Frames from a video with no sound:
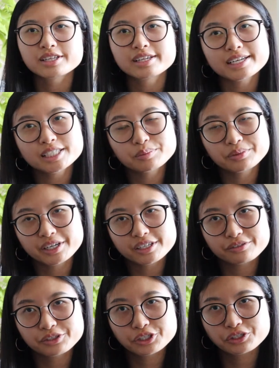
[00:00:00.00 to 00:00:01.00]
So the next brand
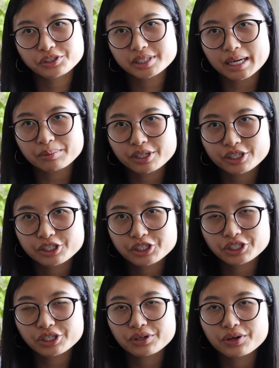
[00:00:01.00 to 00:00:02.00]
of shoes I'm gonna
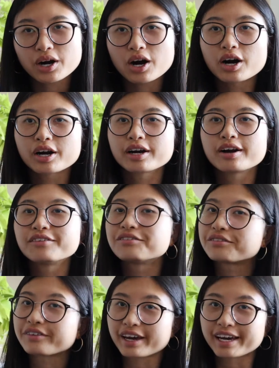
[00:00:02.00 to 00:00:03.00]
show are
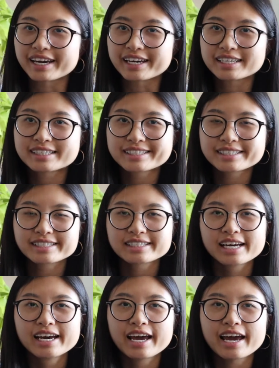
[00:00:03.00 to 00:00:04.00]
Vans.
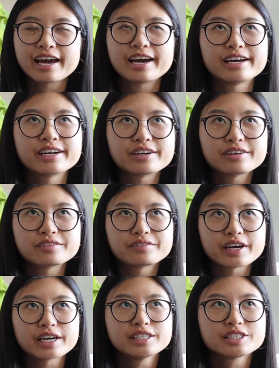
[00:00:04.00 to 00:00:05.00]
And
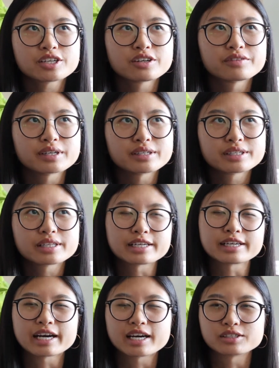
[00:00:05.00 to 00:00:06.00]
Vans are very
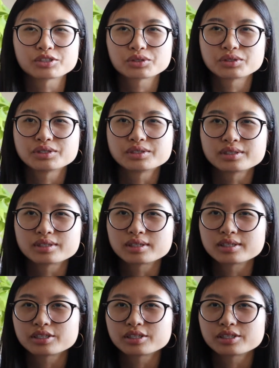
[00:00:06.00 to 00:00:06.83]
like casual